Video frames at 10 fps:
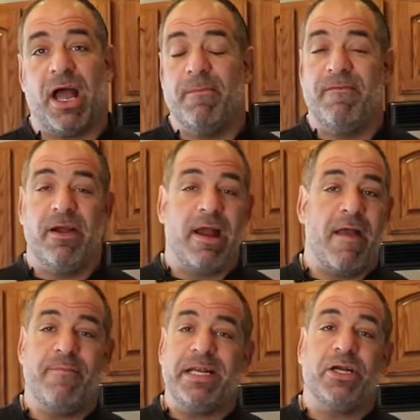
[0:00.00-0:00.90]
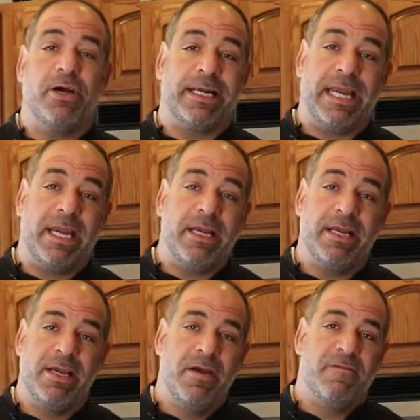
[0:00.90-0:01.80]
I've been cooking
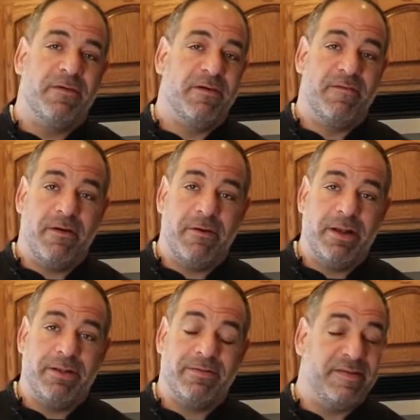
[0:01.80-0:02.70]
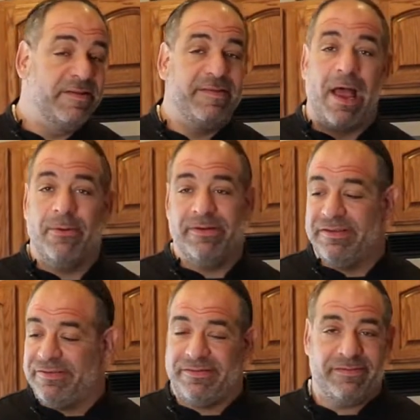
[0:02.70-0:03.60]
since I
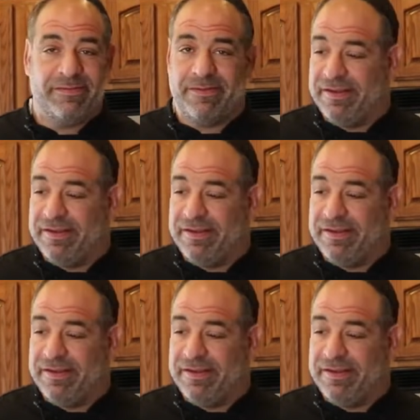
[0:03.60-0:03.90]
was